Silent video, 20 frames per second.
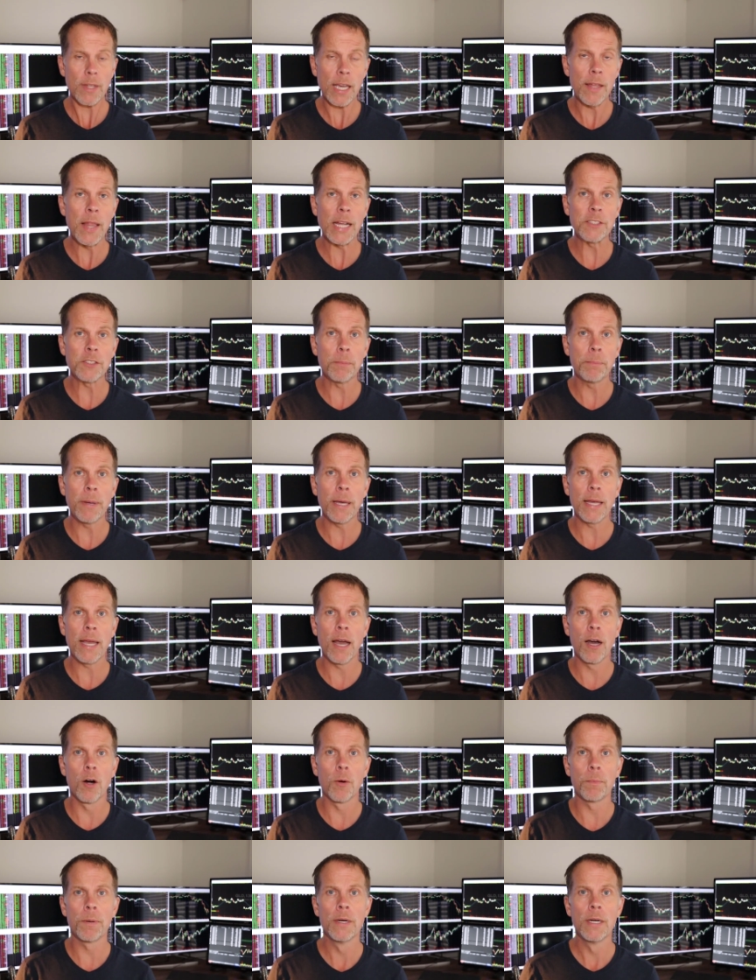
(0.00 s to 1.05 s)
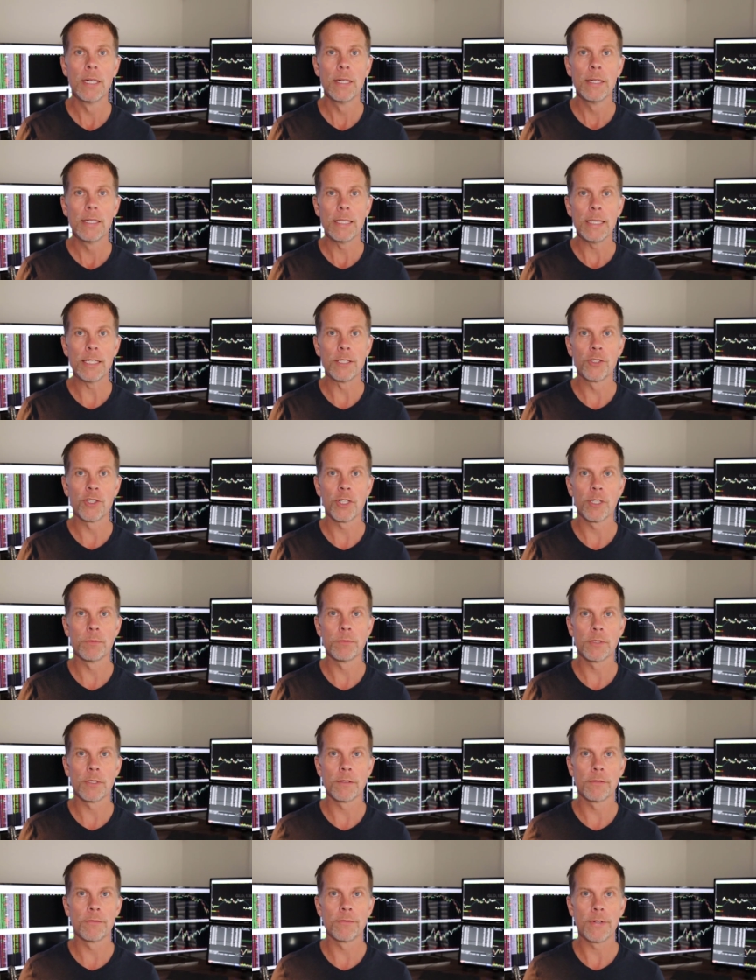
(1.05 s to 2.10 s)
And that's a big help in
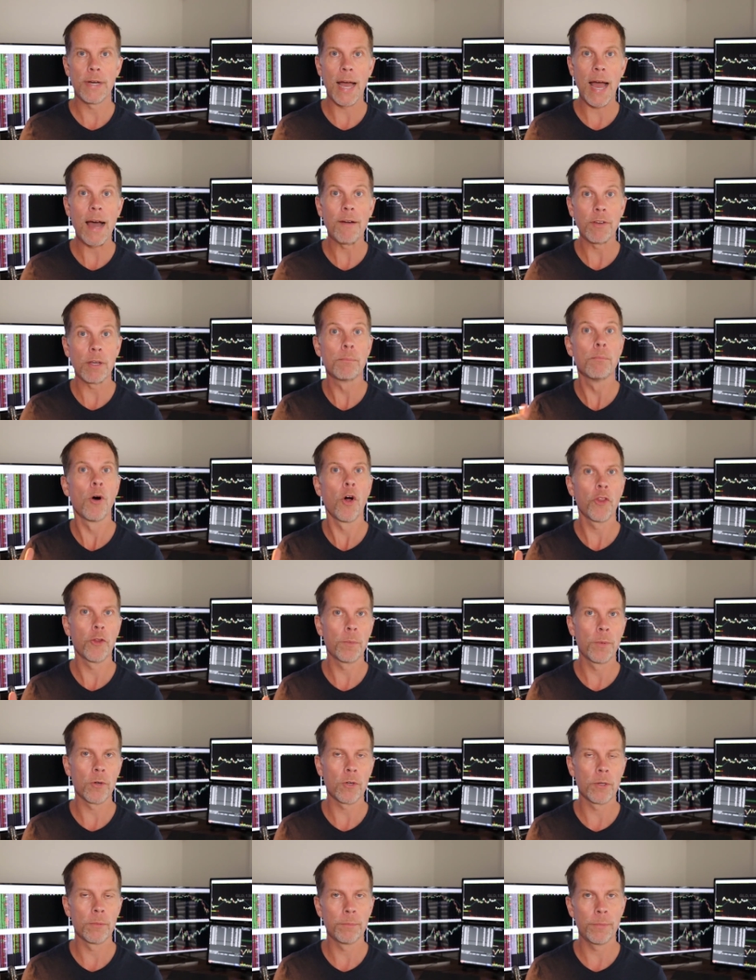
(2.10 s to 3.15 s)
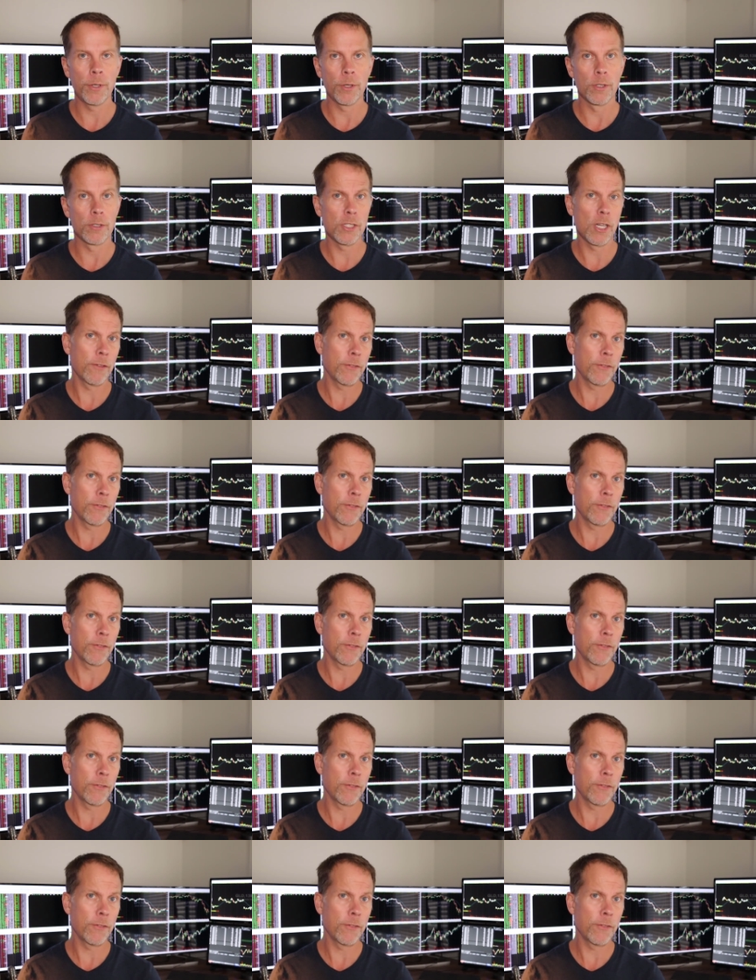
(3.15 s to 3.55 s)
terms of having multiple computers.